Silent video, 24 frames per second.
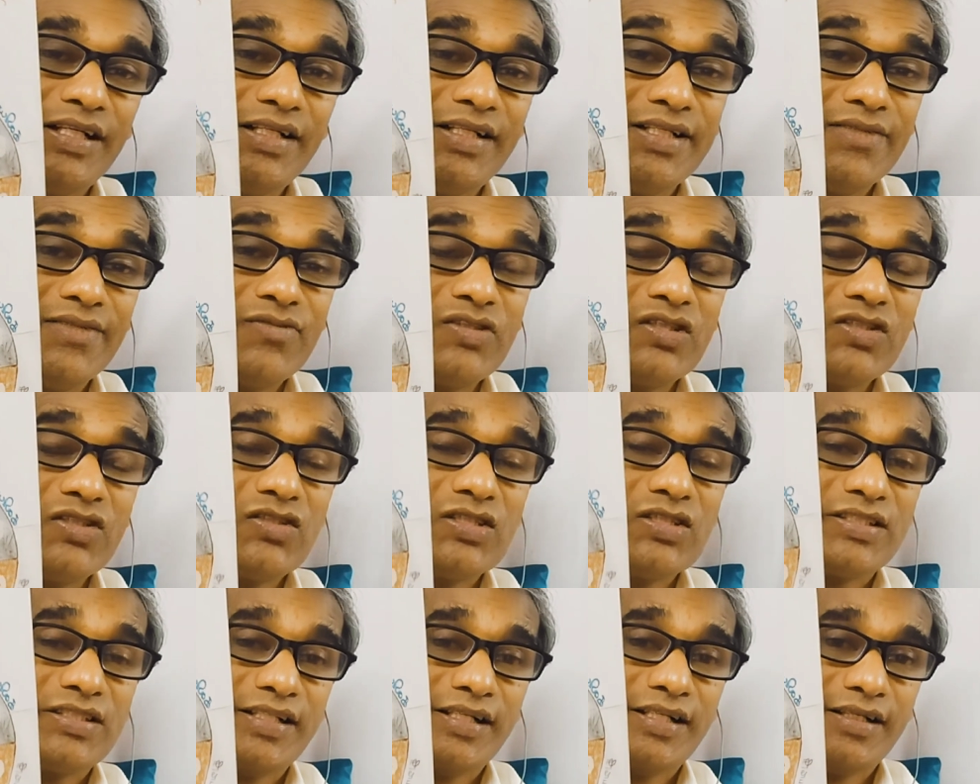they
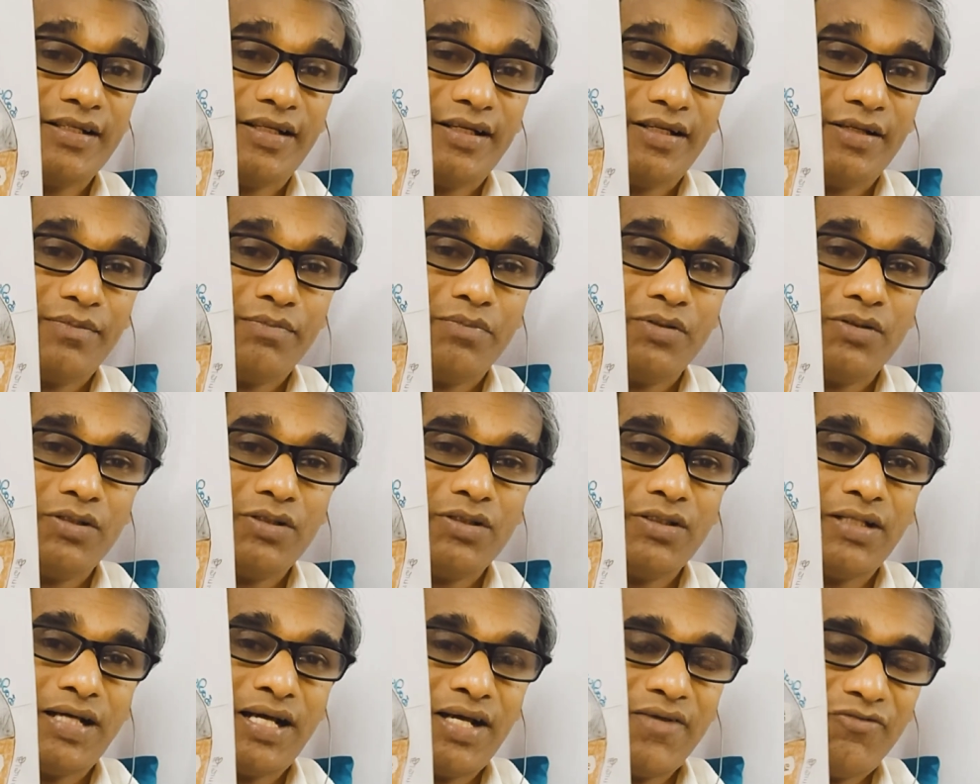themselves take
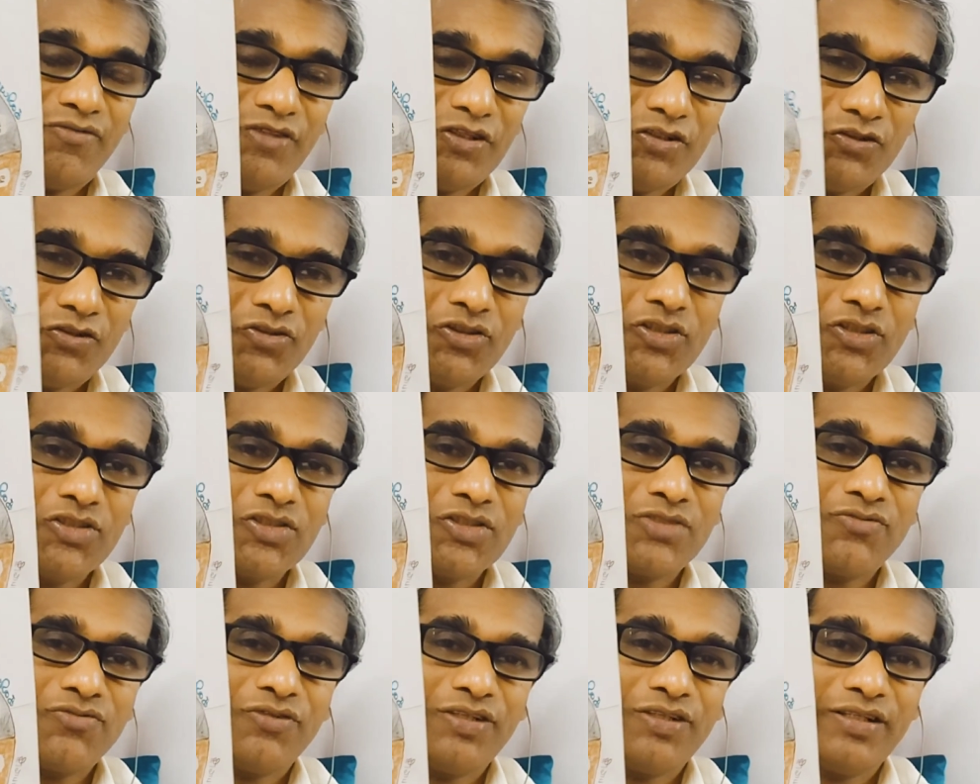rebirth after
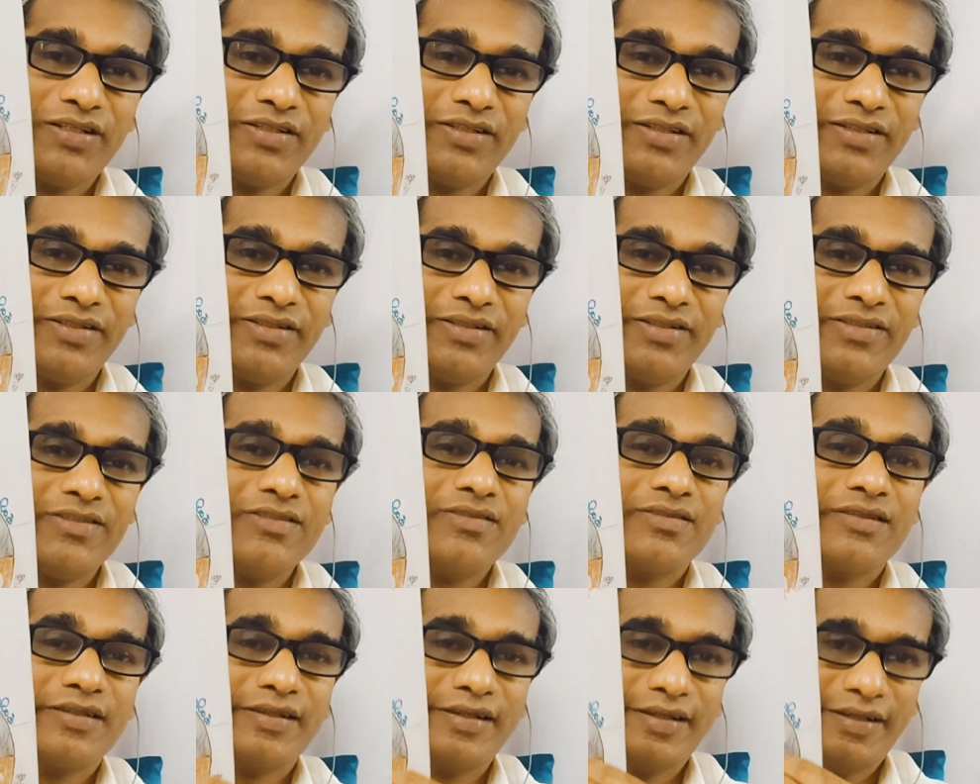2,500
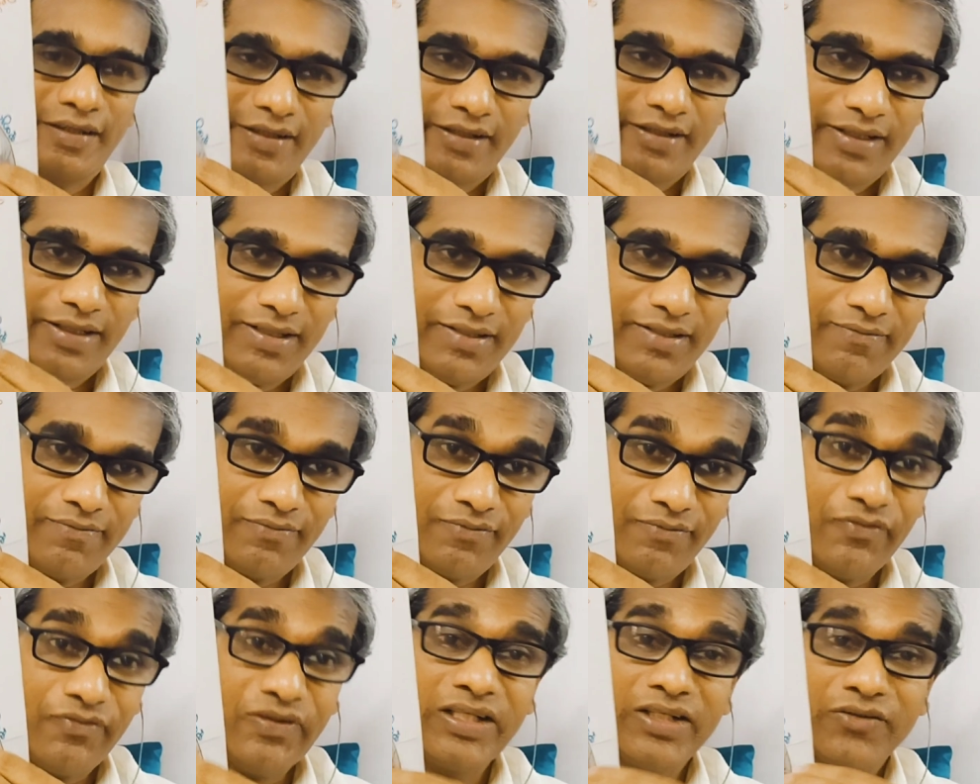years in hell,
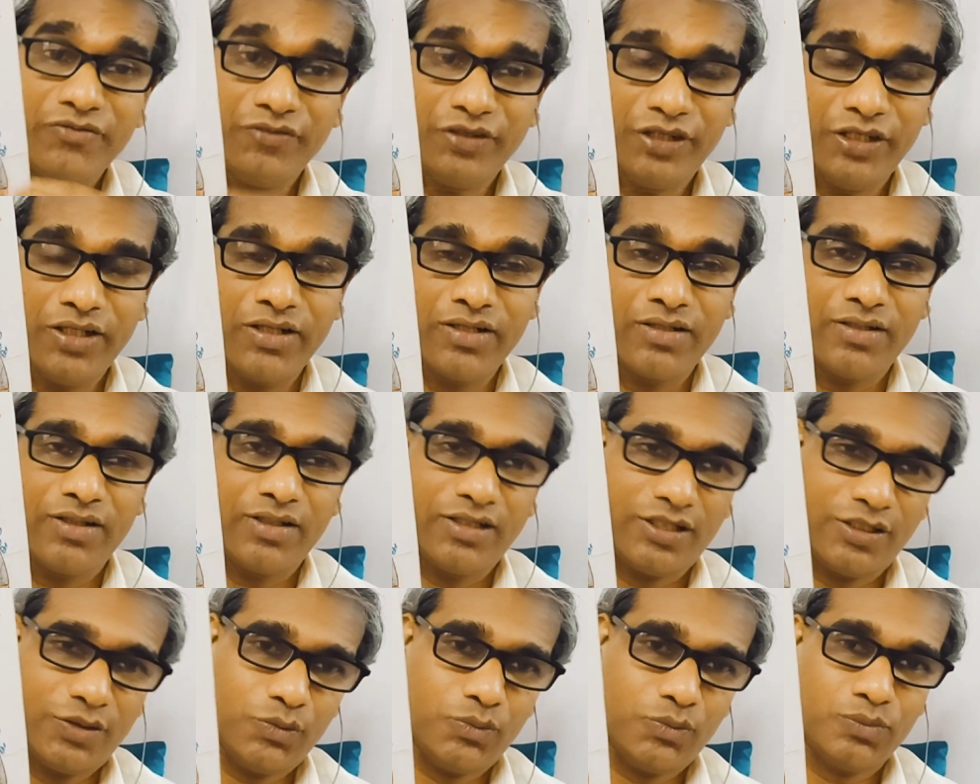where we are
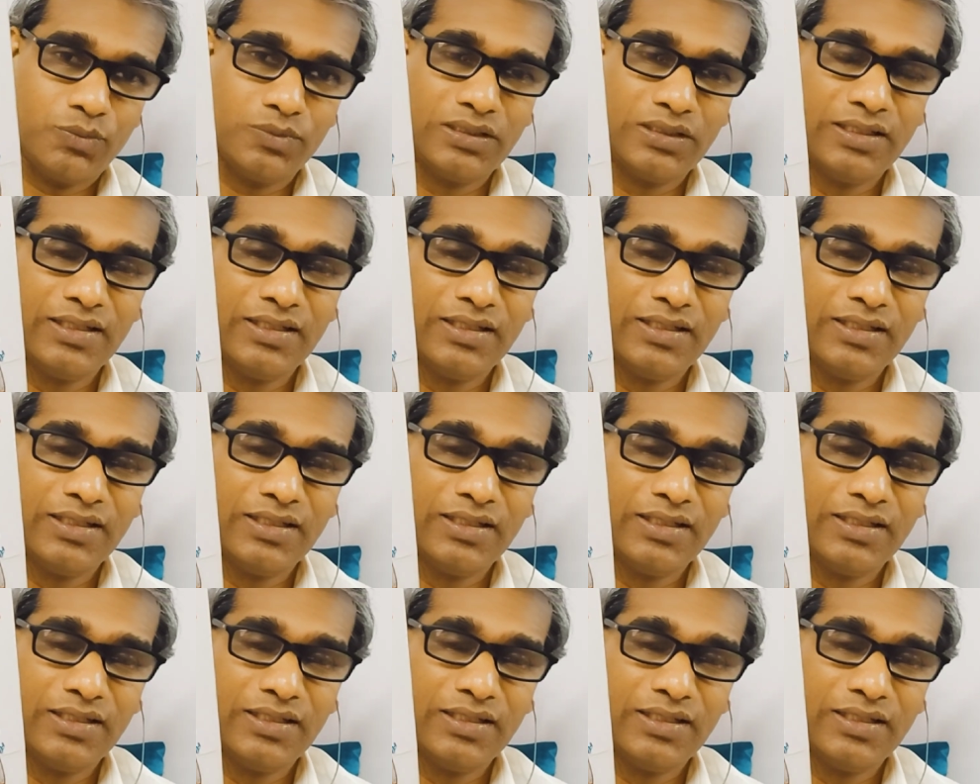now.